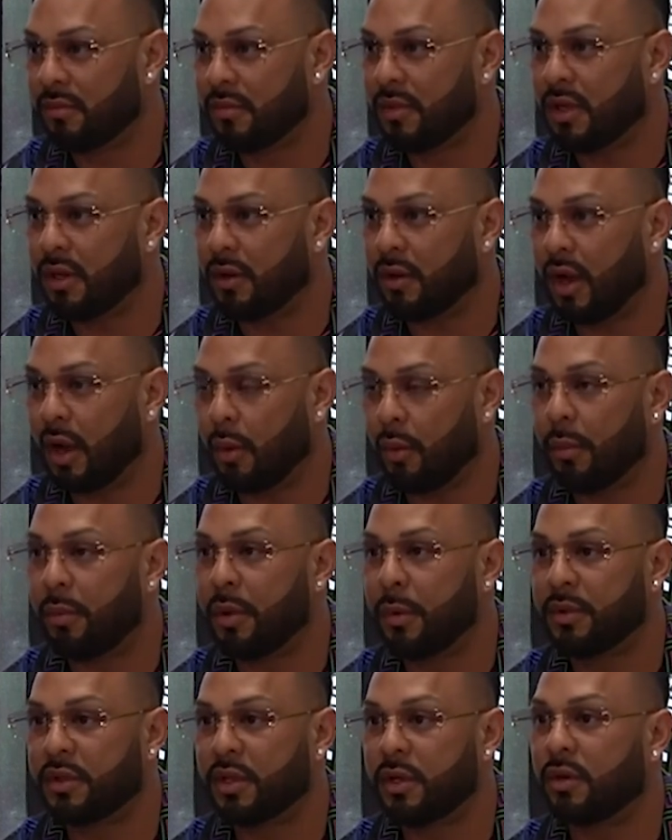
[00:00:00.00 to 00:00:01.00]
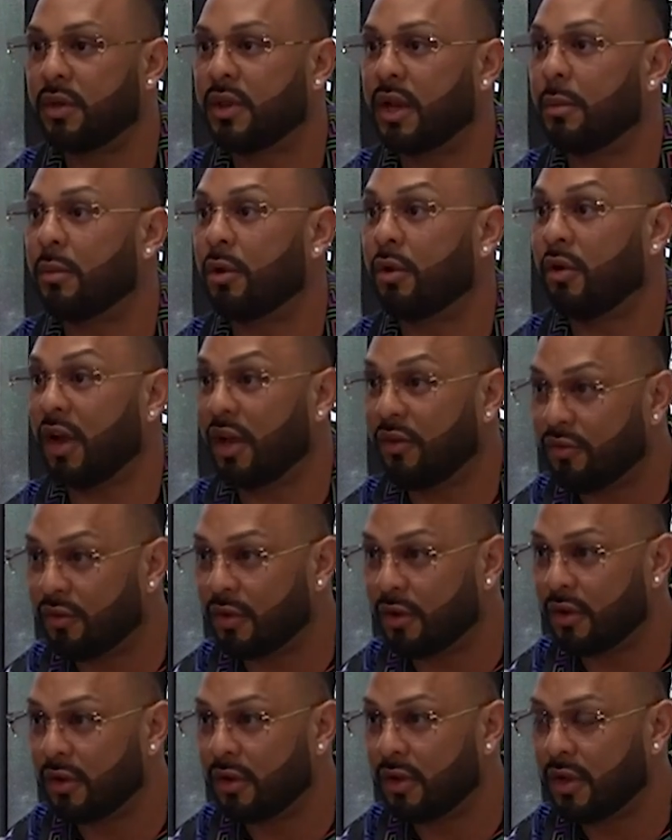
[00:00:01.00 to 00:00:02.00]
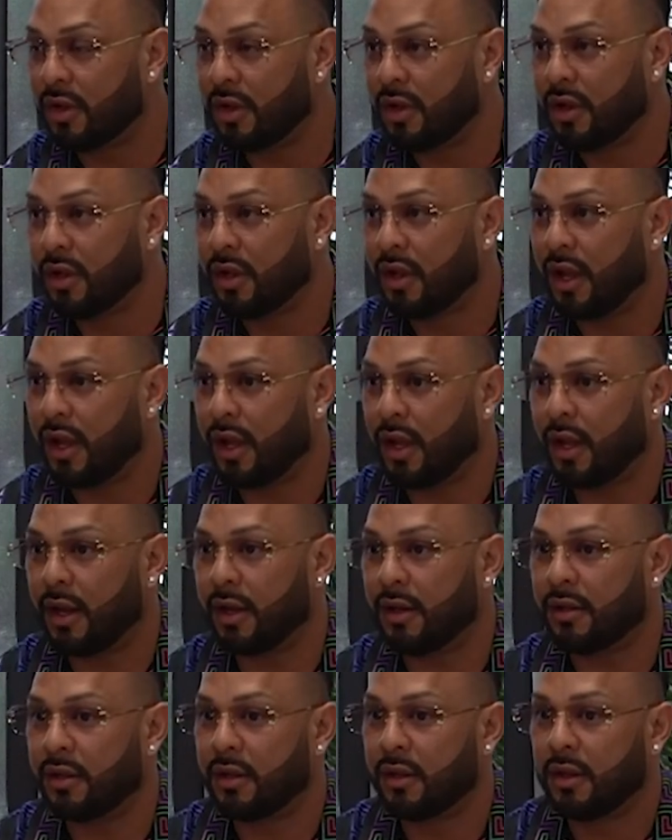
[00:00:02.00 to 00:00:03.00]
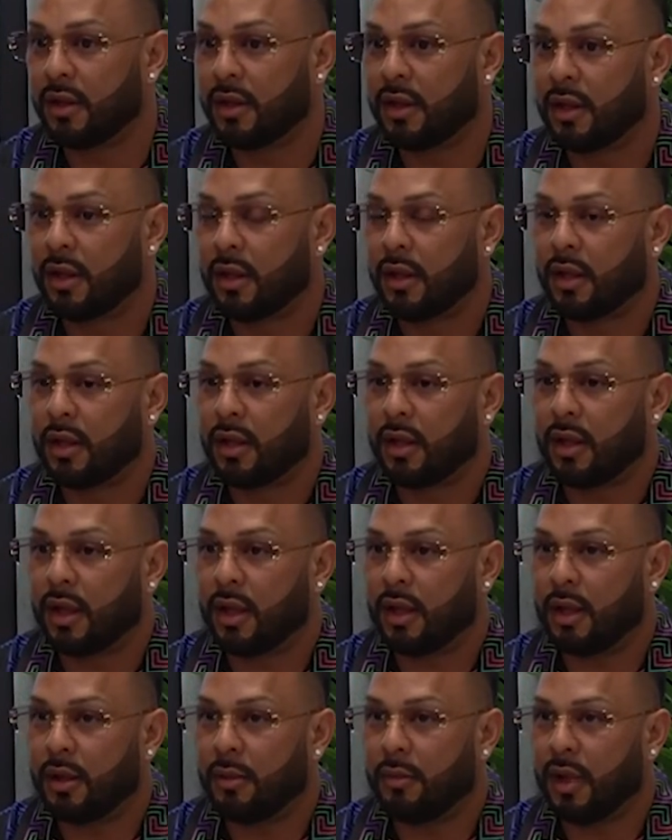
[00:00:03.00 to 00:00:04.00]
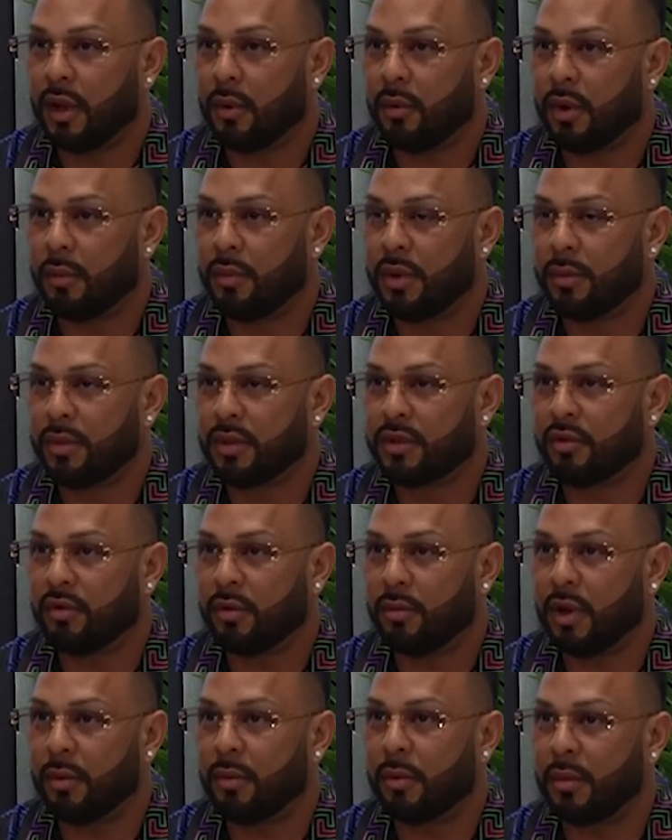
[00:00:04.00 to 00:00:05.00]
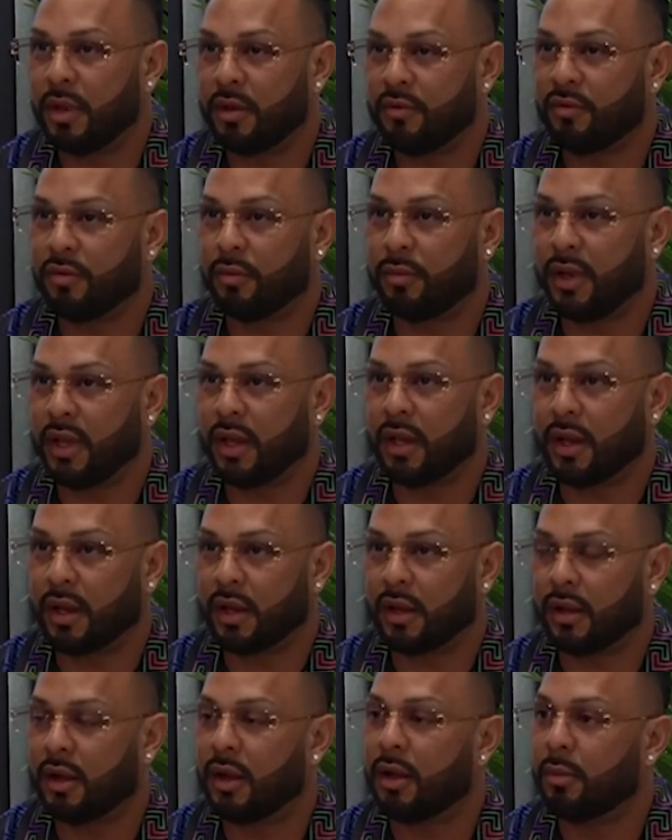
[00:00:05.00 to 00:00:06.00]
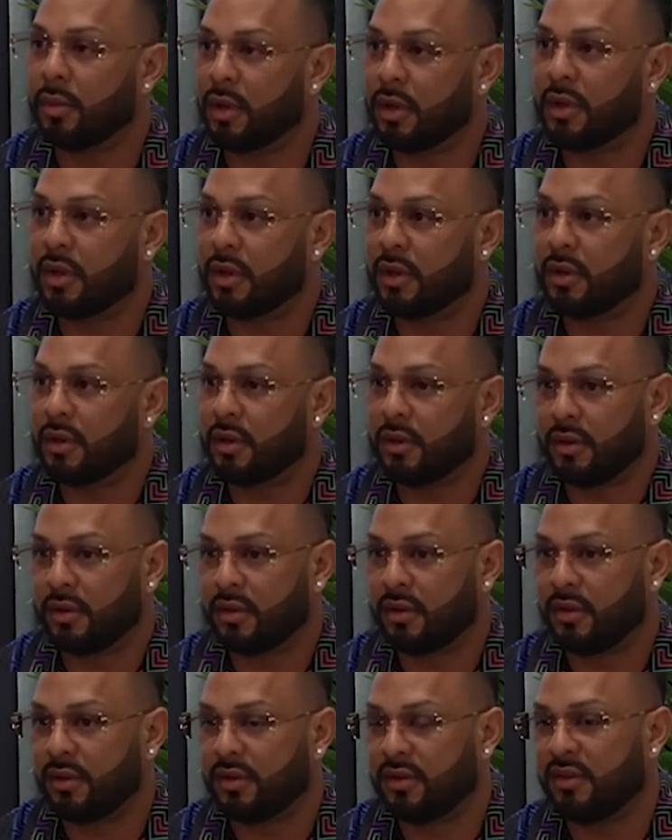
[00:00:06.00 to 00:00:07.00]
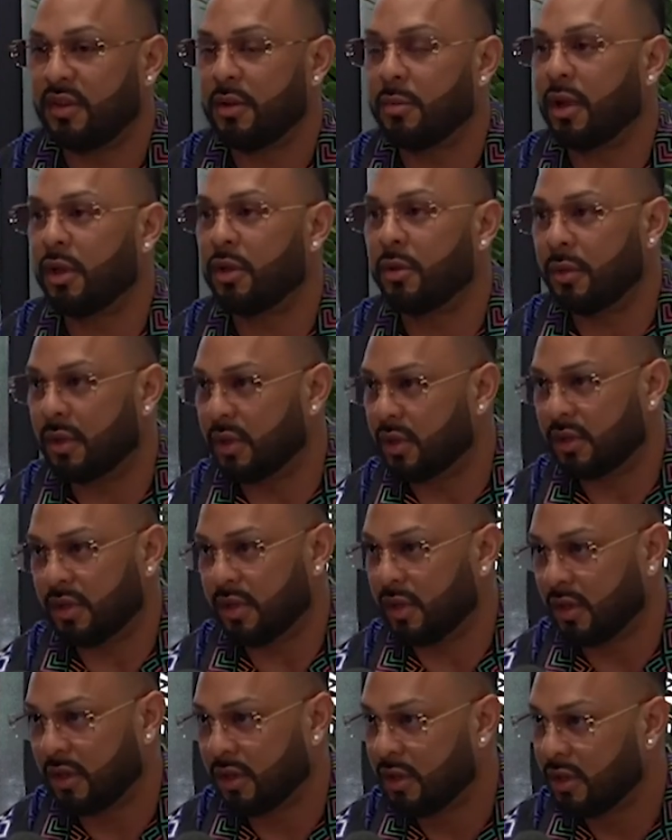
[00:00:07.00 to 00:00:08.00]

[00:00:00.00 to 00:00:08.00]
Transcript: You know, I want people to know that I'm grateful, and um, I want people to remember me for being like a humble and to see my humility.